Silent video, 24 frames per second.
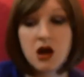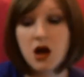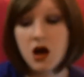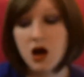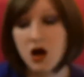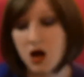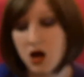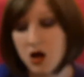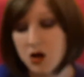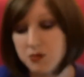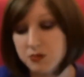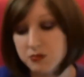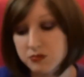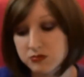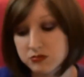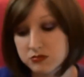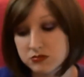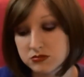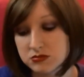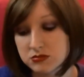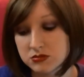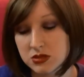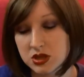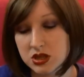Um,
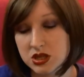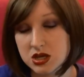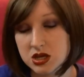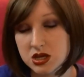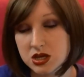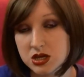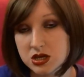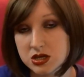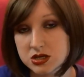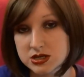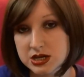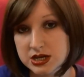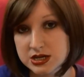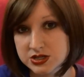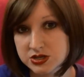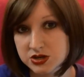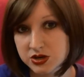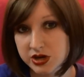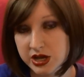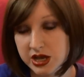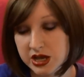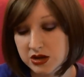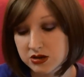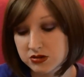the
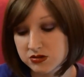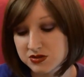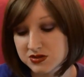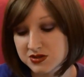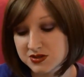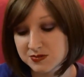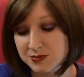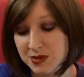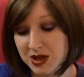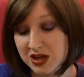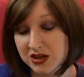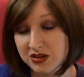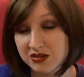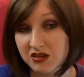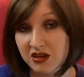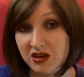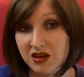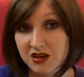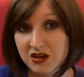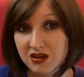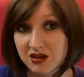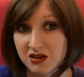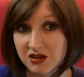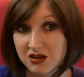tester candle smelled
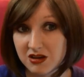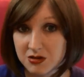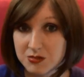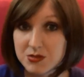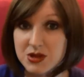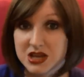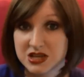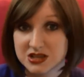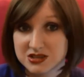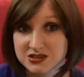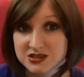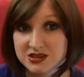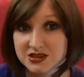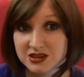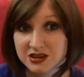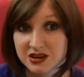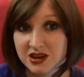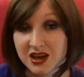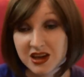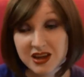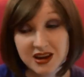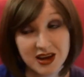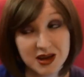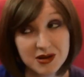amazing
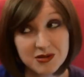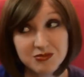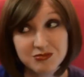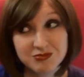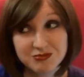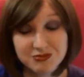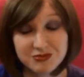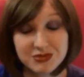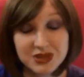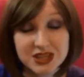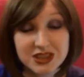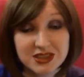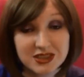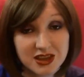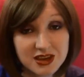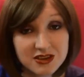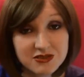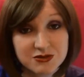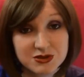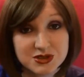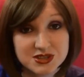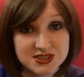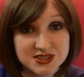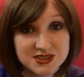and I'm in
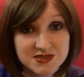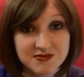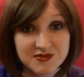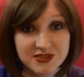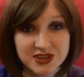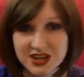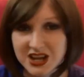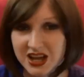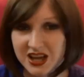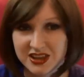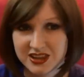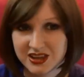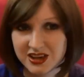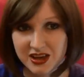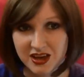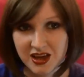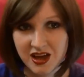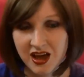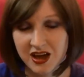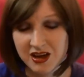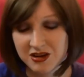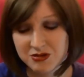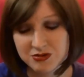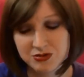love with some vanilla.
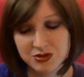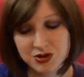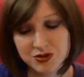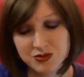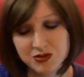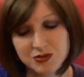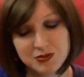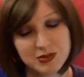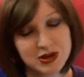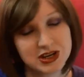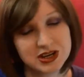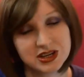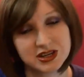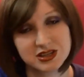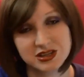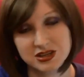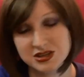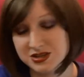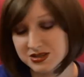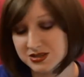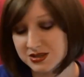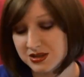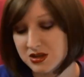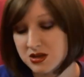I don't know what my deal
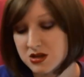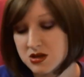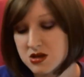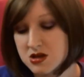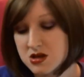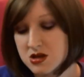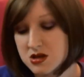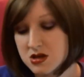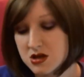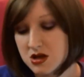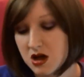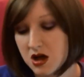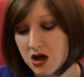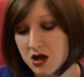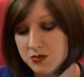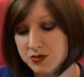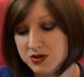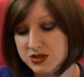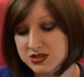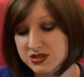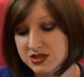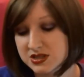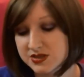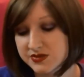is. Um,
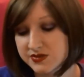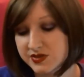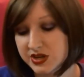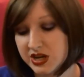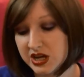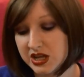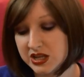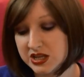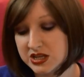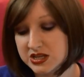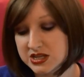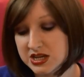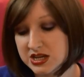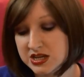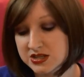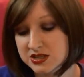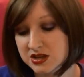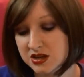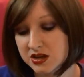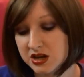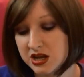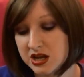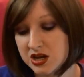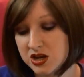it says vanilla takes
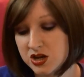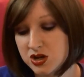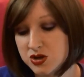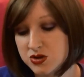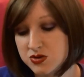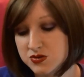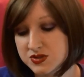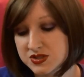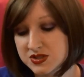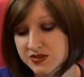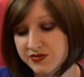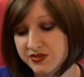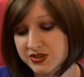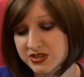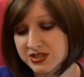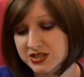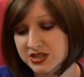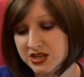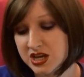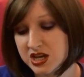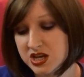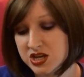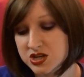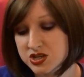on a new
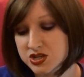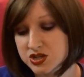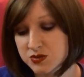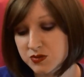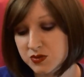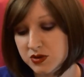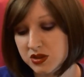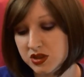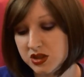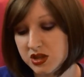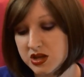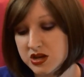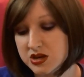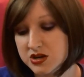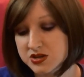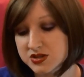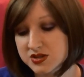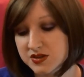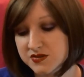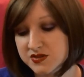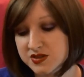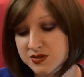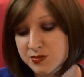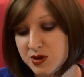sophistication with layers
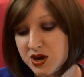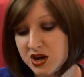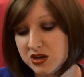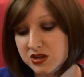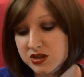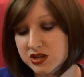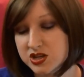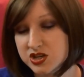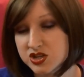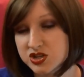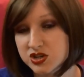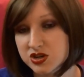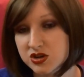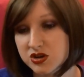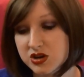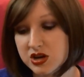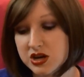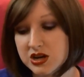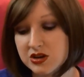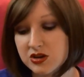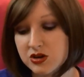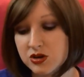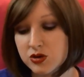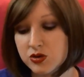of sparkling sugar
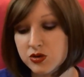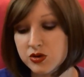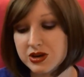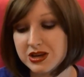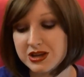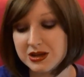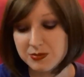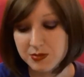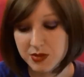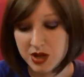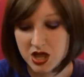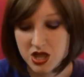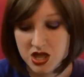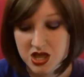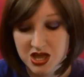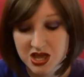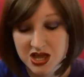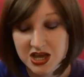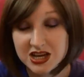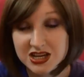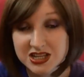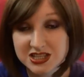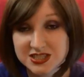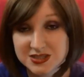and cream.
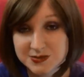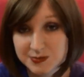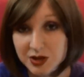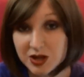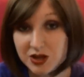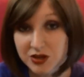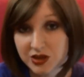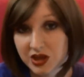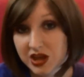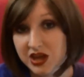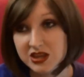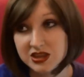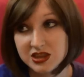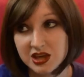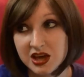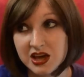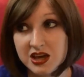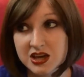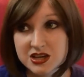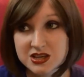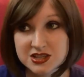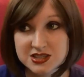It smelled like that.